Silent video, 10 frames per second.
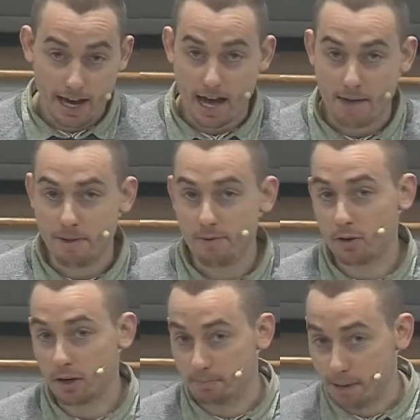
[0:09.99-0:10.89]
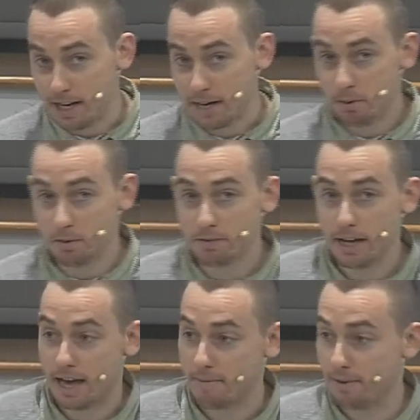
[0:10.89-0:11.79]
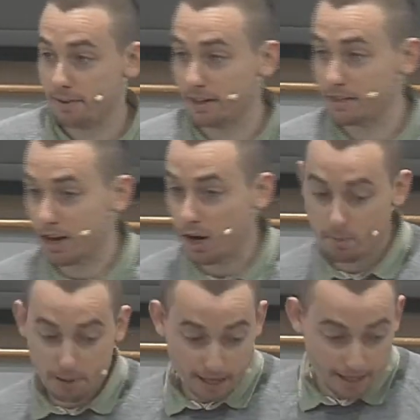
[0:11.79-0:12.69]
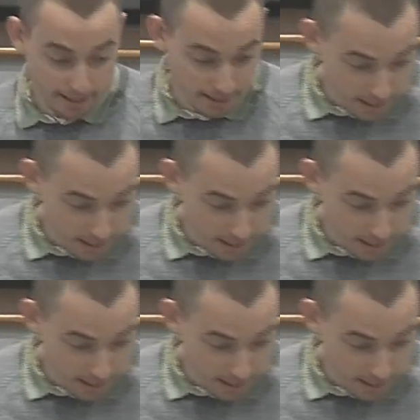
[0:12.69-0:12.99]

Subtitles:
If you've got a Bible, if you'd like to open it,